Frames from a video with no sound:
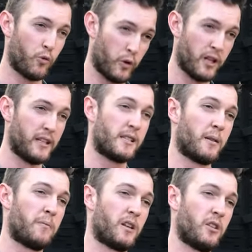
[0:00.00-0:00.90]
really
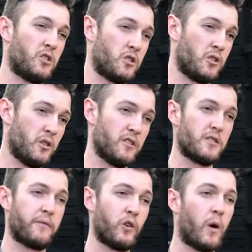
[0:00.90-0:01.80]
something you should
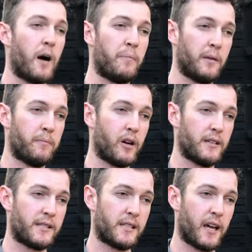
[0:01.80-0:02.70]
use if you are bitten by a
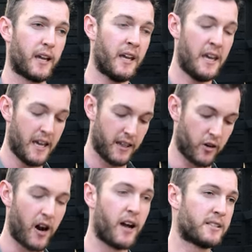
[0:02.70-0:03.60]
snake.
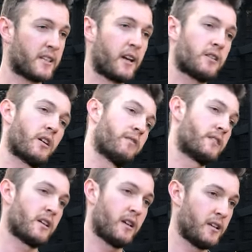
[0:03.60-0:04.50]
There are snakes
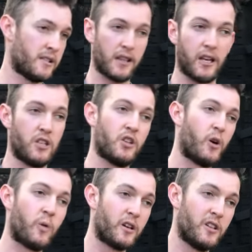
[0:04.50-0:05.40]
overseas that you do
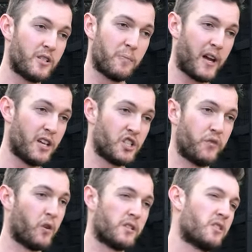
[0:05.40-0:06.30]
not want to use a bandage
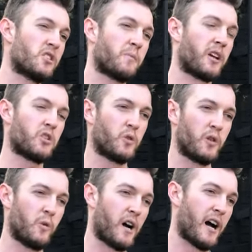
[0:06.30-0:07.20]
for, so just make sure
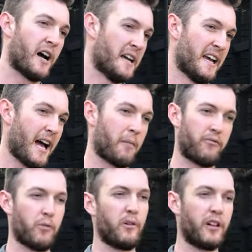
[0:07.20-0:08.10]
you are
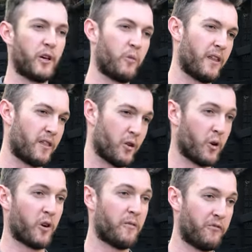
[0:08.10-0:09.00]
familiar with
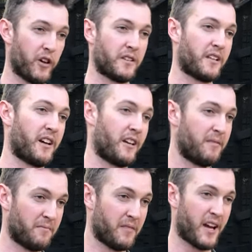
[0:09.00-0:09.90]
your first aid
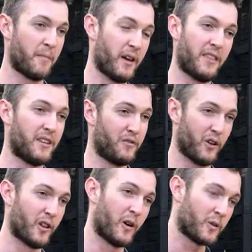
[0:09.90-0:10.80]
method for
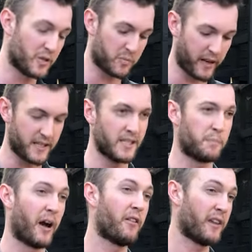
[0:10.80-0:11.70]
your local species.
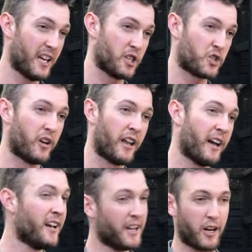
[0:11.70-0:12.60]
But in
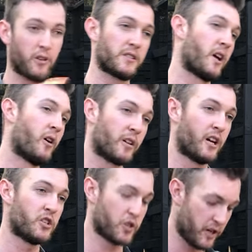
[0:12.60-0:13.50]
Australia, across the whole
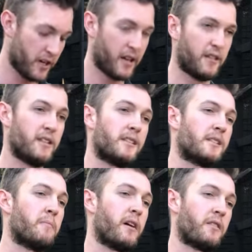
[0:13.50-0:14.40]
country, this is
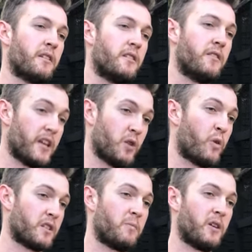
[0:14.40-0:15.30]
the method that you
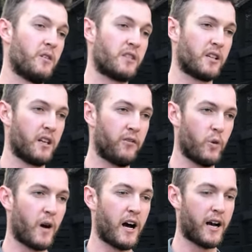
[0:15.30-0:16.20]
want to be using if
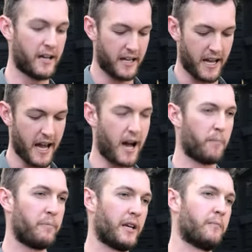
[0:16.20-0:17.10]
you are
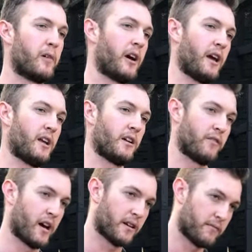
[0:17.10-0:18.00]
bitten by any of
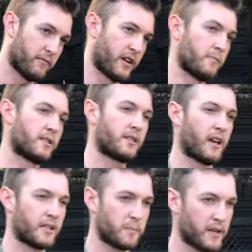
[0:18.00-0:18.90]
our venomous
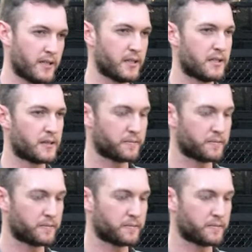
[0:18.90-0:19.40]
snake species.